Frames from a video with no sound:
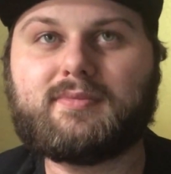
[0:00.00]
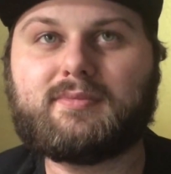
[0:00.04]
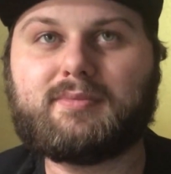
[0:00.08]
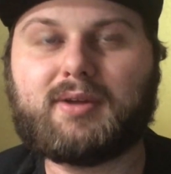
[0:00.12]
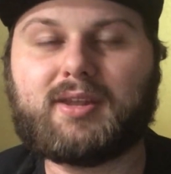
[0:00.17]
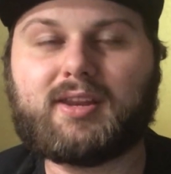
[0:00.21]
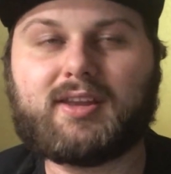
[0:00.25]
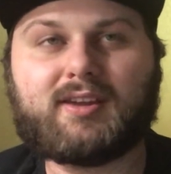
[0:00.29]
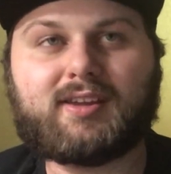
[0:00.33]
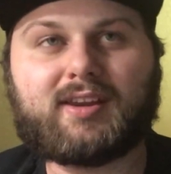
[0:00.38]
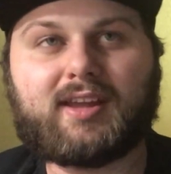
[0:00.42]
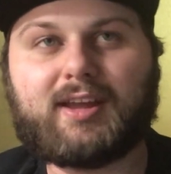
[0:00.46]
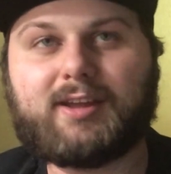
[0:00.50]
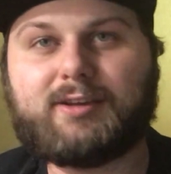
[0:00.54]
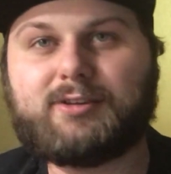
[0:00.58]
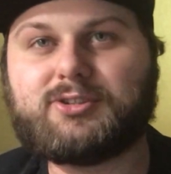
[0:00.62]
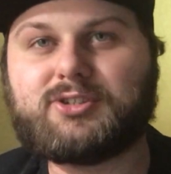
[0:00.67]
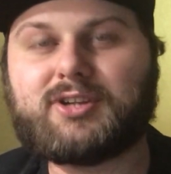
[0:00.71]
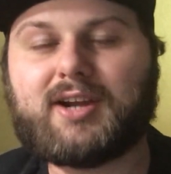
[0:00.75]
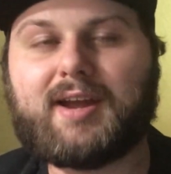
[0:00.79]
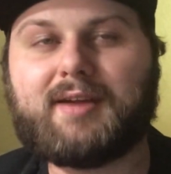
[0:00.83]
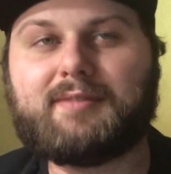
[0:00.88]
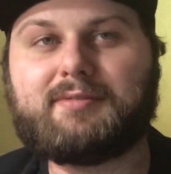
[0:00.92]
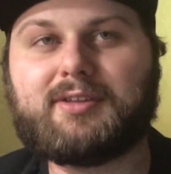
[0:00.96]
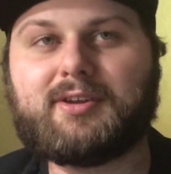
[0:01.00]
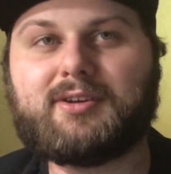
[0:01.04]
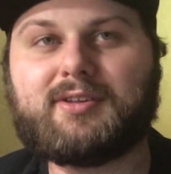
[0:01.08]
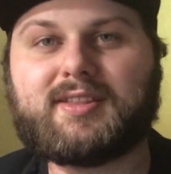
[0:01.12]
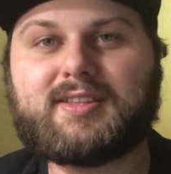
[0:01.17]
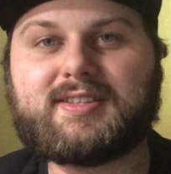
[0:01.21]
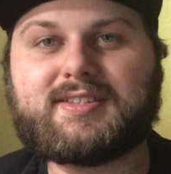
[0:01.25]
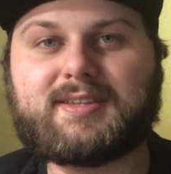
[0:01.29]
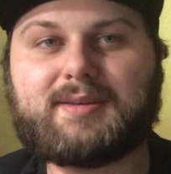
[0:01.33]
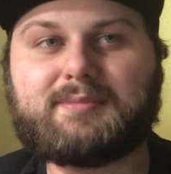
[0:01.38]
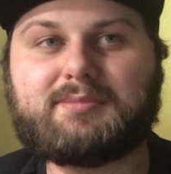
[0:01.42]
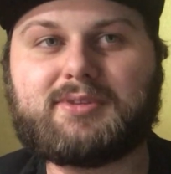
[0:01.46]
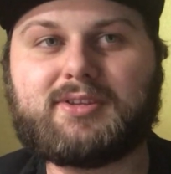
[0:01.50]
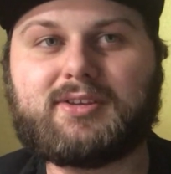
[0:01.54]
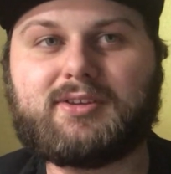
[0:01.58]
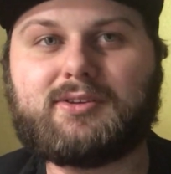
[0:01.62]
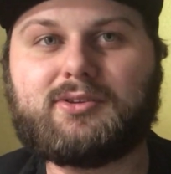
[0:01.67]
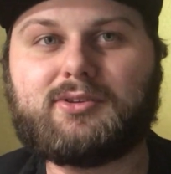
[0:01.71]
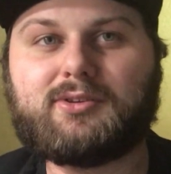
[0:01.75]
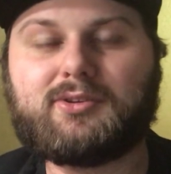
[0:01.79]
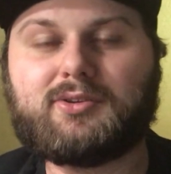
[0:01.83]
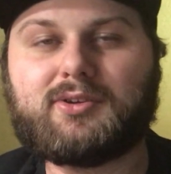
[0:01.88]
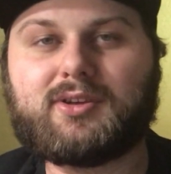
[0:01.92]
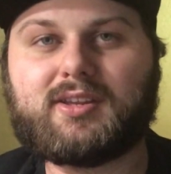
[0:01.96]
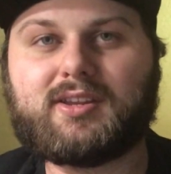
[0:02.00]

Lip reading: Depending on how you drive, though, that's up to you.